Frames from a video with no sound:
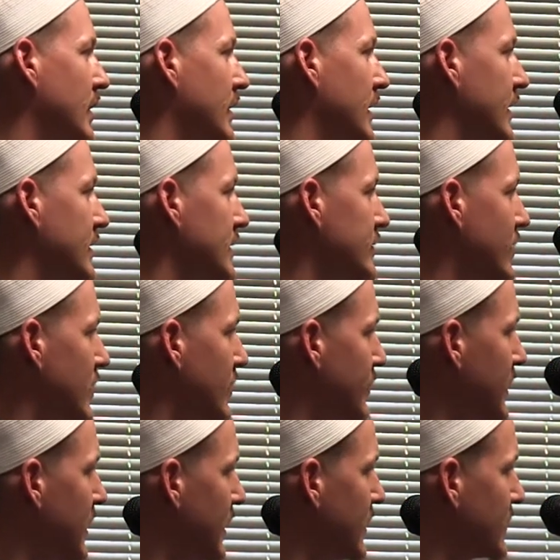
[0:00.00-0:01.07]
That these are the
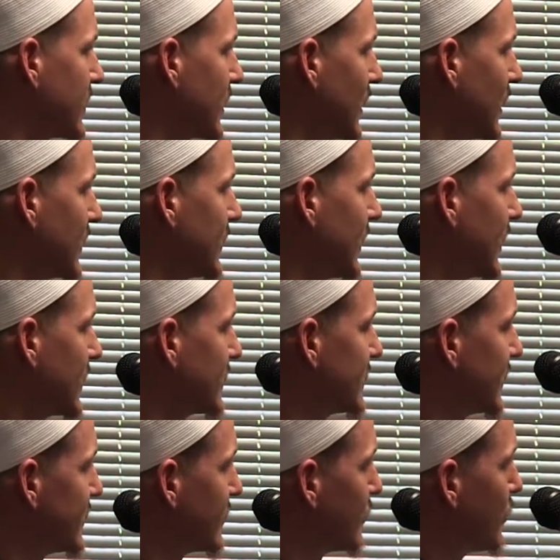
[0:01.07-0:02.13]
meanings that Allah Ta'ala
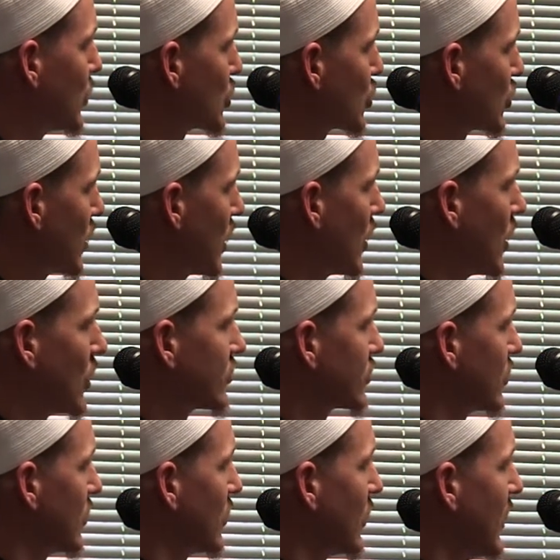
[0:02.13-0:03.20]
says. Bushra
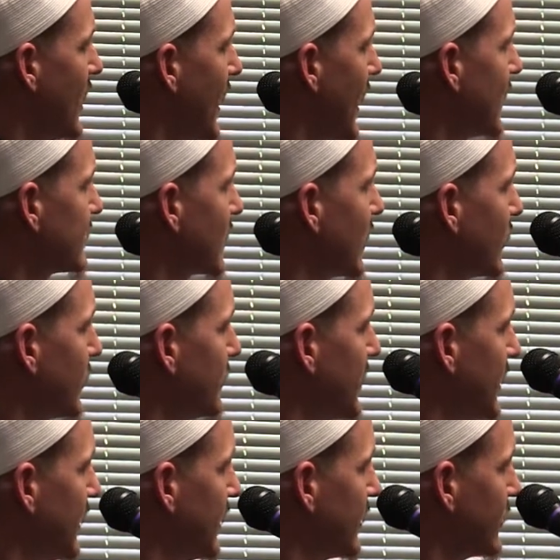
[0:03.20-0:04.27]
also has other
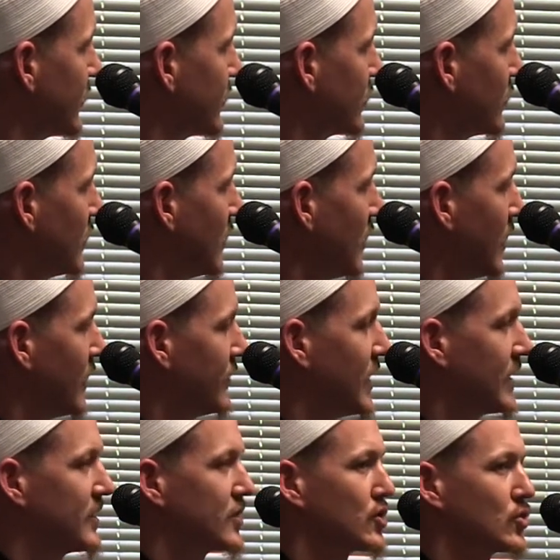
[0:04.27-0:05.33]
meanings
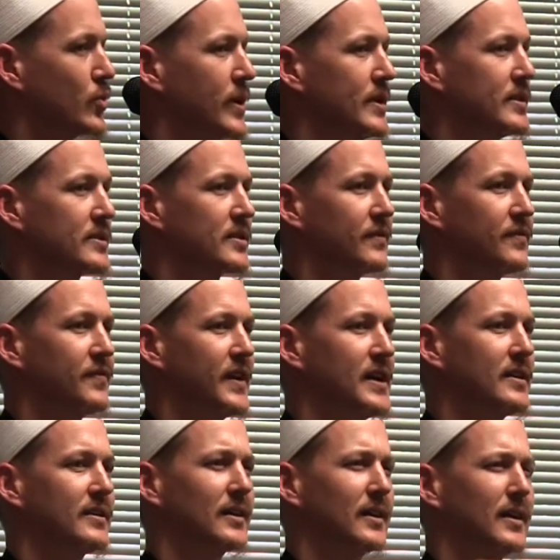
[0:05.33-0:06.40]
that the sweetness of
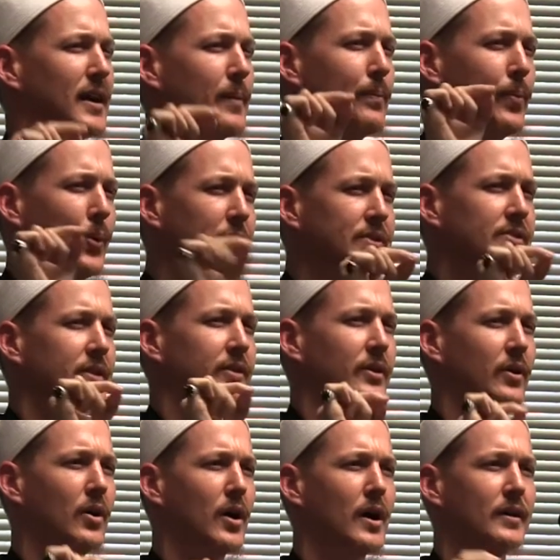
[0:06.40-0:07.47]
faith that Allah puts in
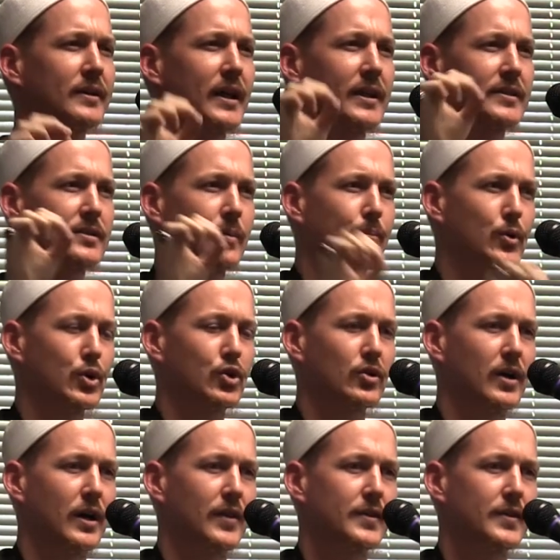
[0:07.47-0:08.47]
their heart, that is a bushra